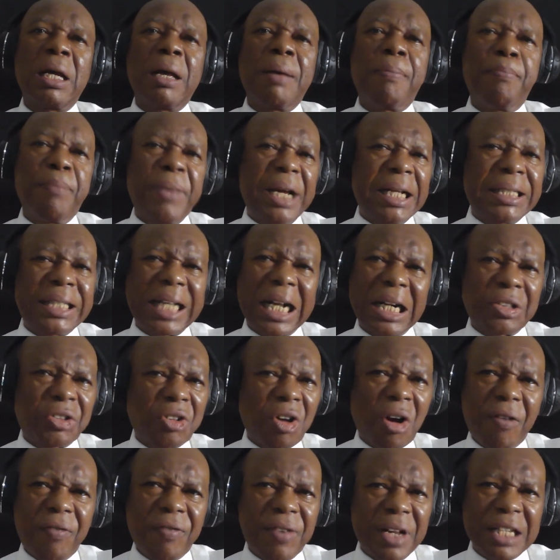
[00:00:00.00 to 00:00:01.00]
Mental
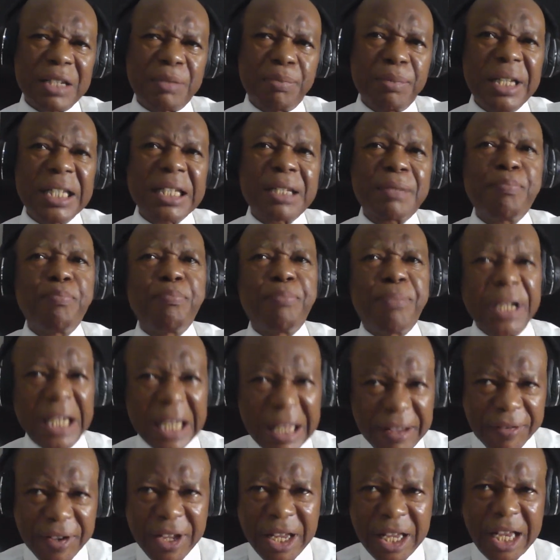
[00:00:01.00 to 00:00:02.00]
toughness means
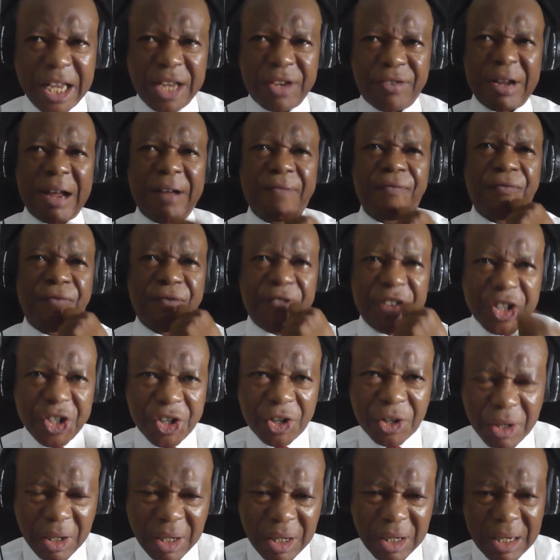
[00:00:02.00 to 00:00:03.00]
believing in your
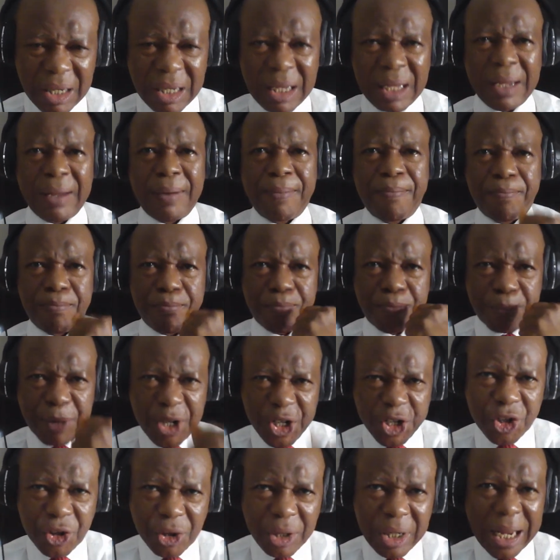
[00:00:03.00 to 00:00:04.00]
vision,
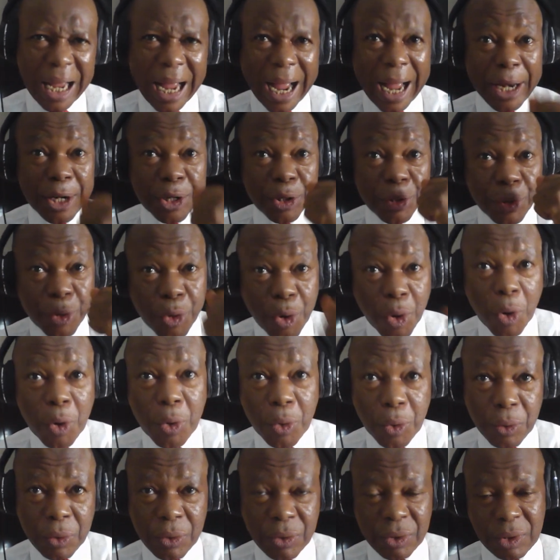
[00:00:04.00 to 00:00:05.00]
mission, and
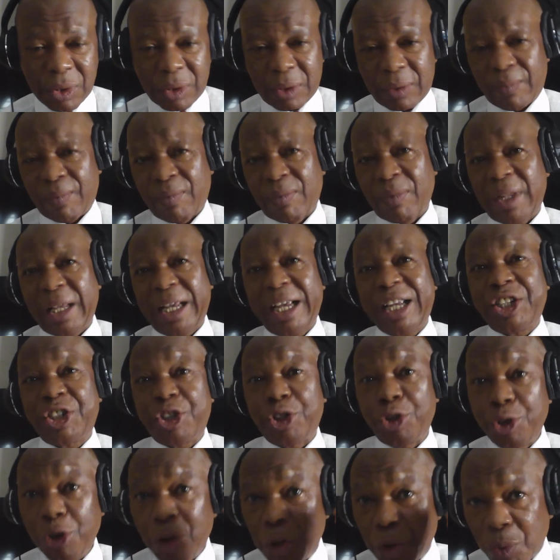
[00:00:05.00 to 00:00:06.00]
goals. It's
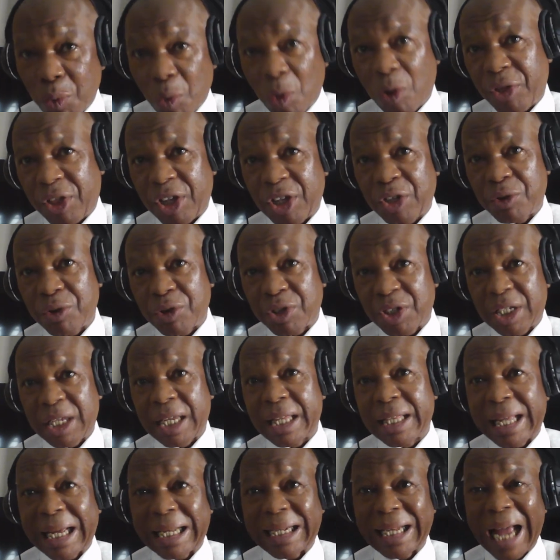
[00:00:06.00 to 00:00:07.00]
noteworthy to say
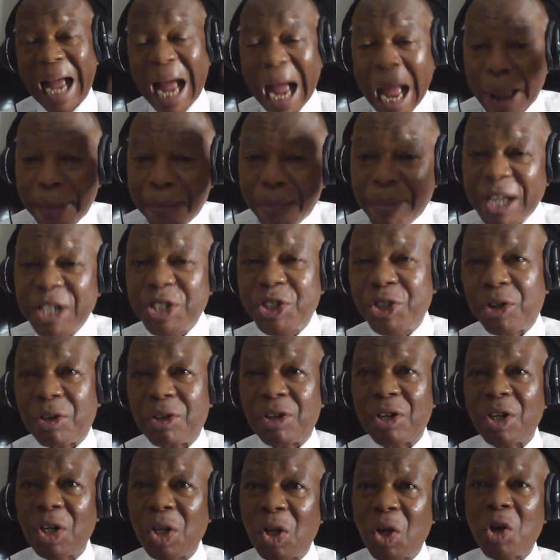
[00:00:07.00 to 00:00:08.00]
that Amazon
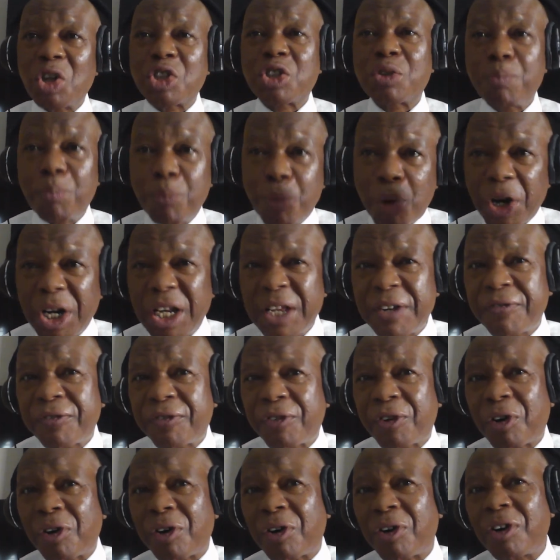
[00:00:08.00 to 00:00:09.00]
lost money
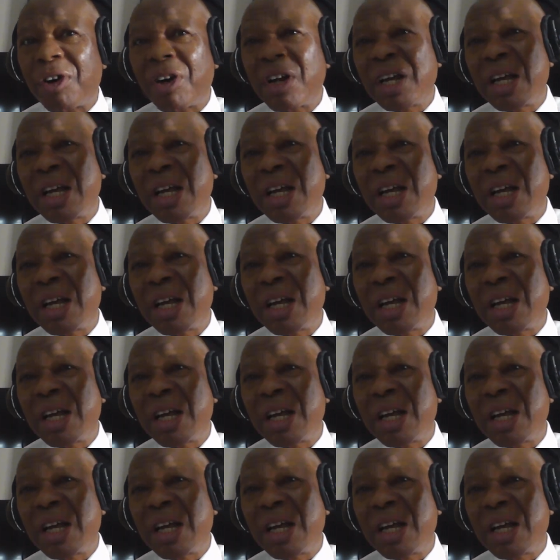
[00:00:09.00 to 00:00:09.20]
for